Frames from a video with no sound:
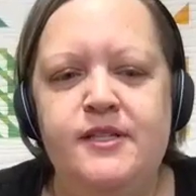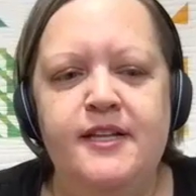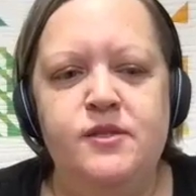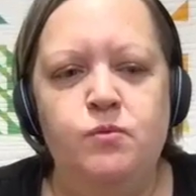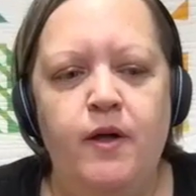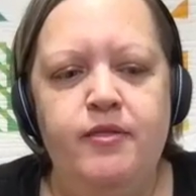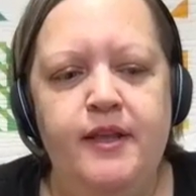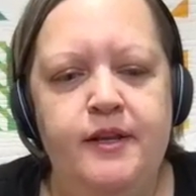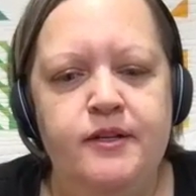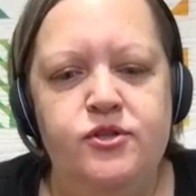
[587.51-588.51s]
It's one
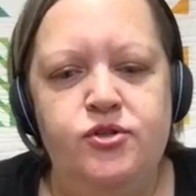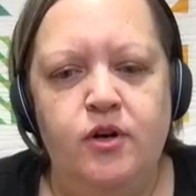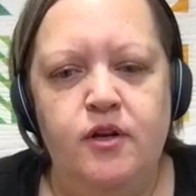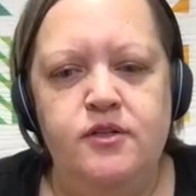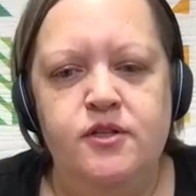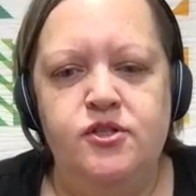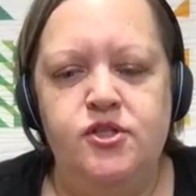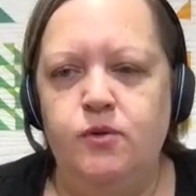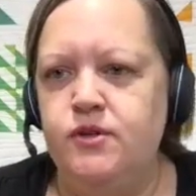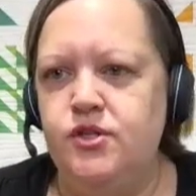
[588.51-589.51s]
thing to
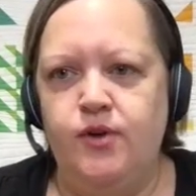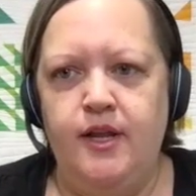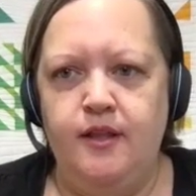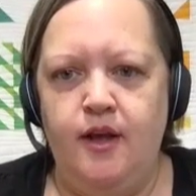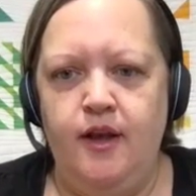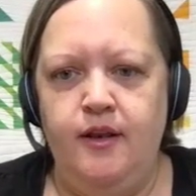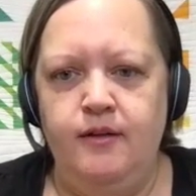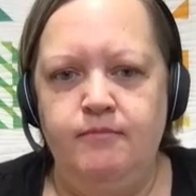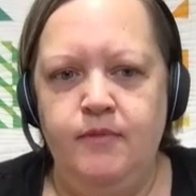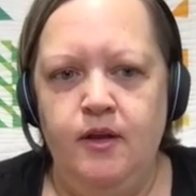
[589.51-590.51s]
sew a straight
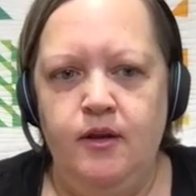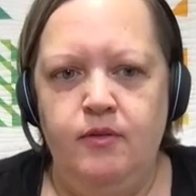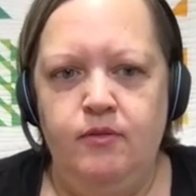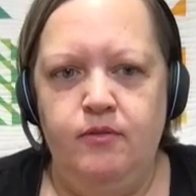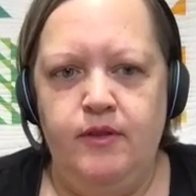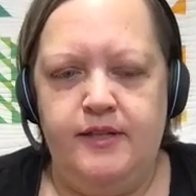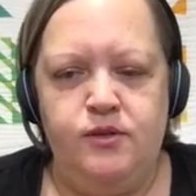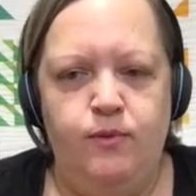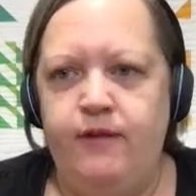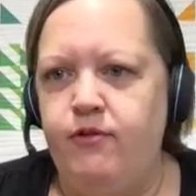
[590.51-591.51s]
line
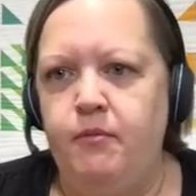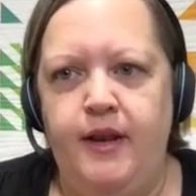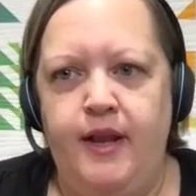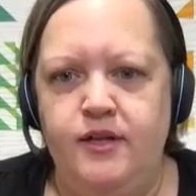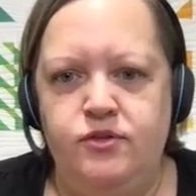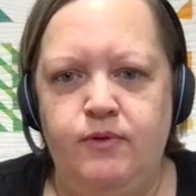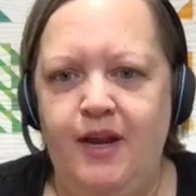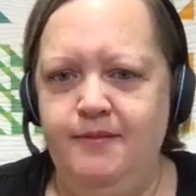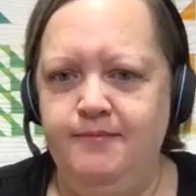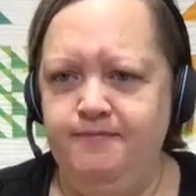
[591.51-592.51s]
that's away from an edge,
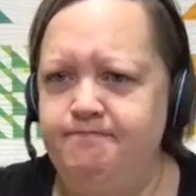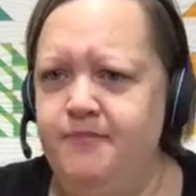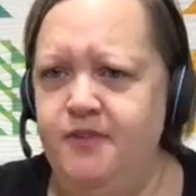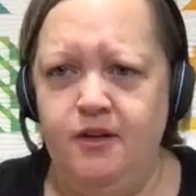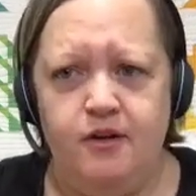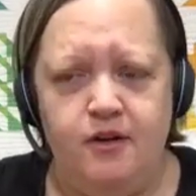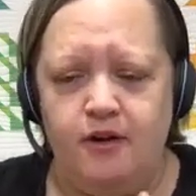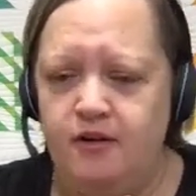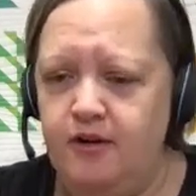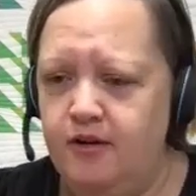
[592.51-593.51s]
right?
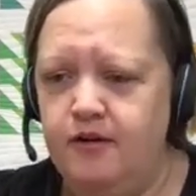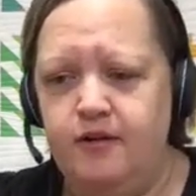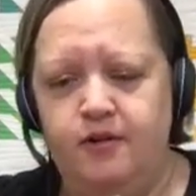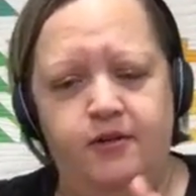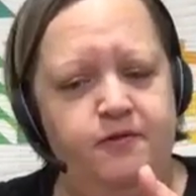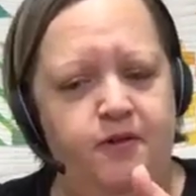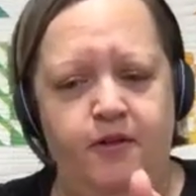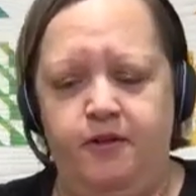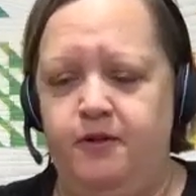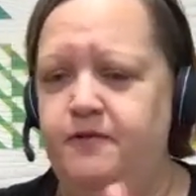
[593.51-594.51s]
You can
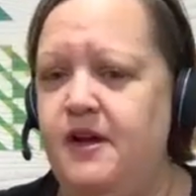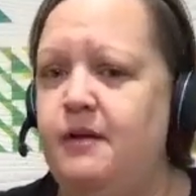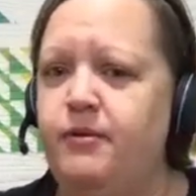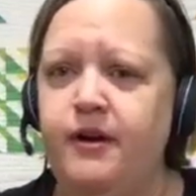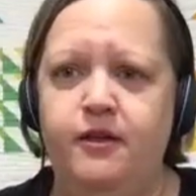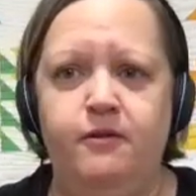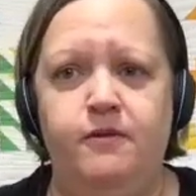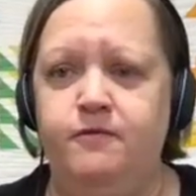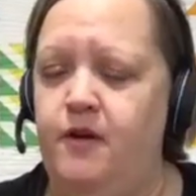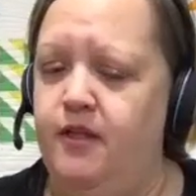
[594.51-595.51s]
follow your fabric, you
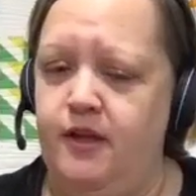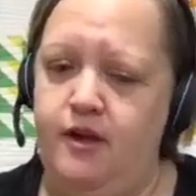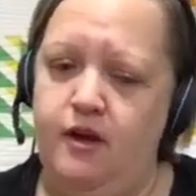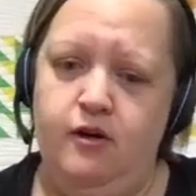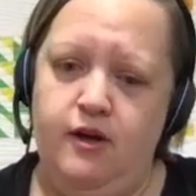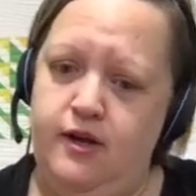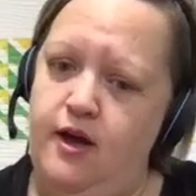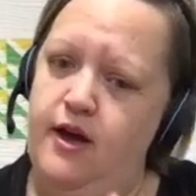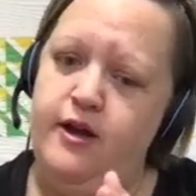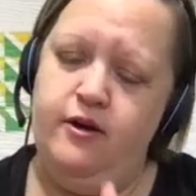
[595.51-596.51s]
can follow a
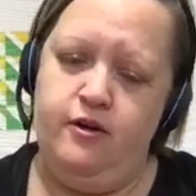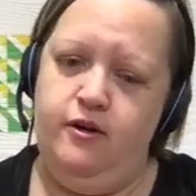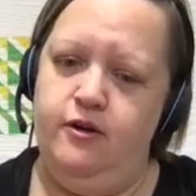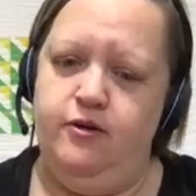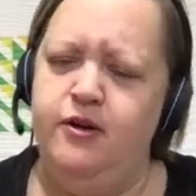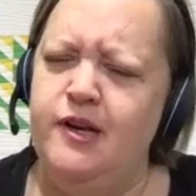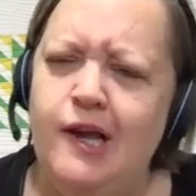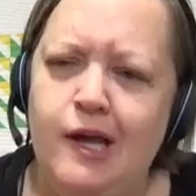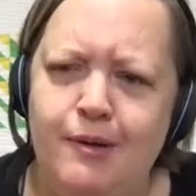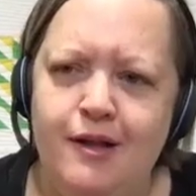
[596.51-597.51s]
guide, you can
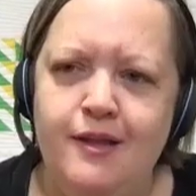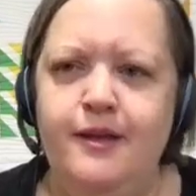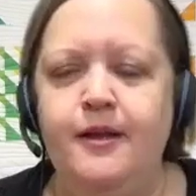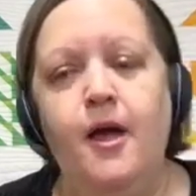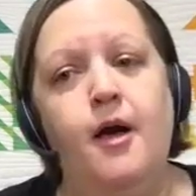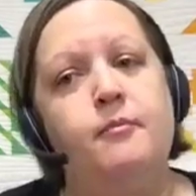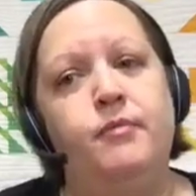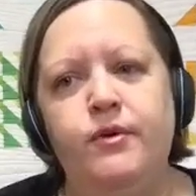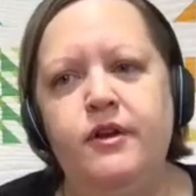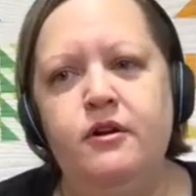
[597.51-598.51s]
eyeball it,
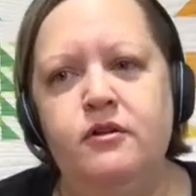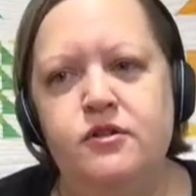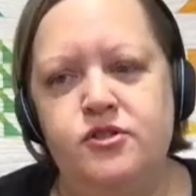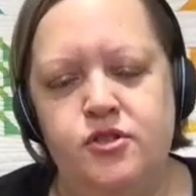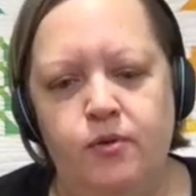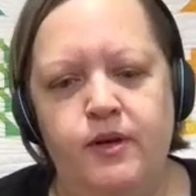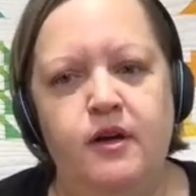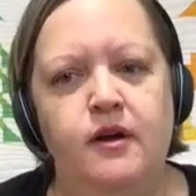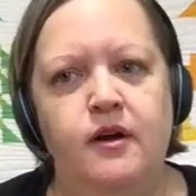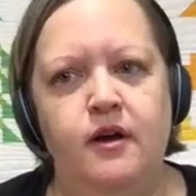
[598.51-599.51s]
but when you're
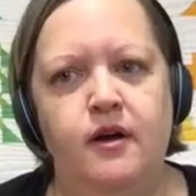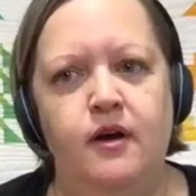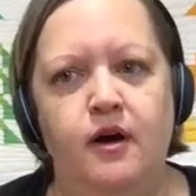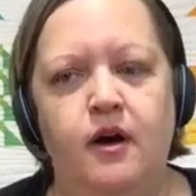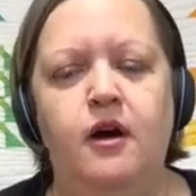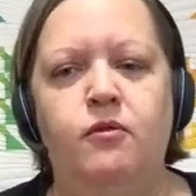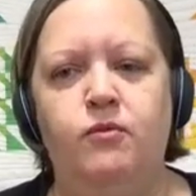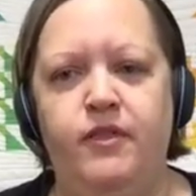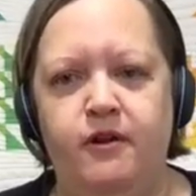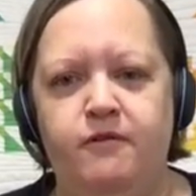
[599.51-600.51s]
sewing
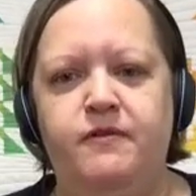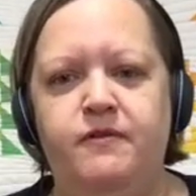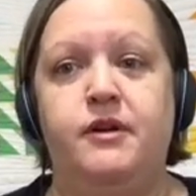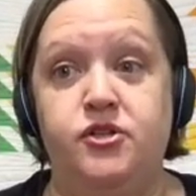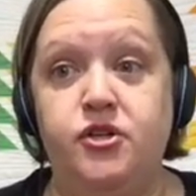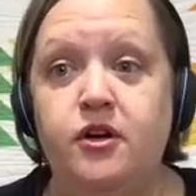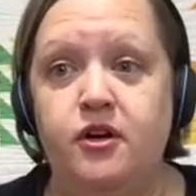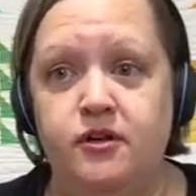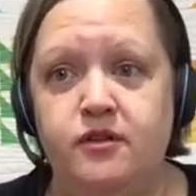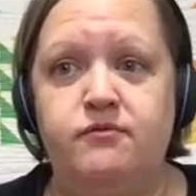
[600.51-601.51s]
with your fabric
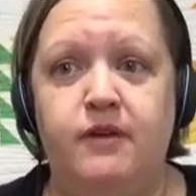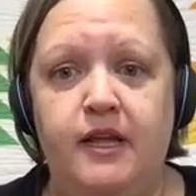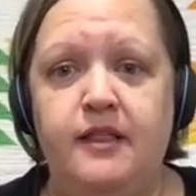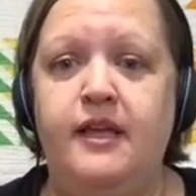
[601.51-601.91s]
turned, right?